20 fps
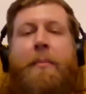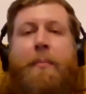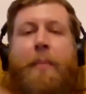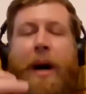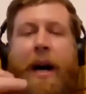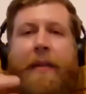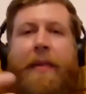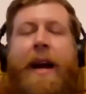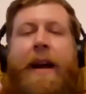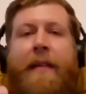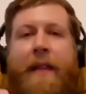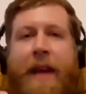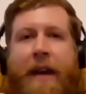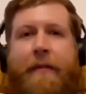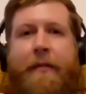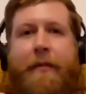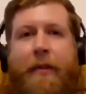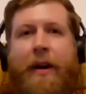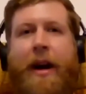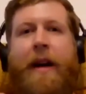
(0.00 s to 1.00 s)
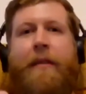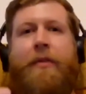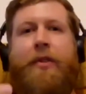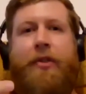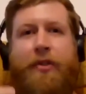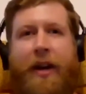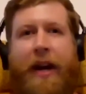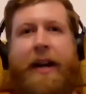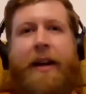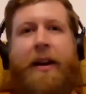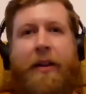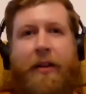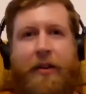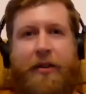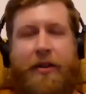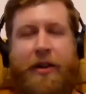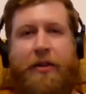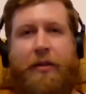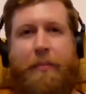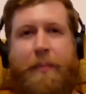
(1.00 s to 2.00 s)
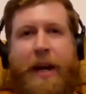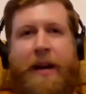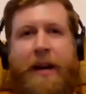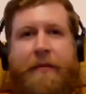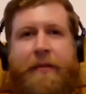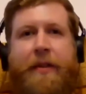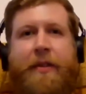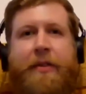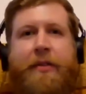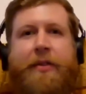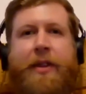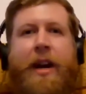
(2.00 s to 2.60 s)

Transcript: but they therefore have psychological benefits.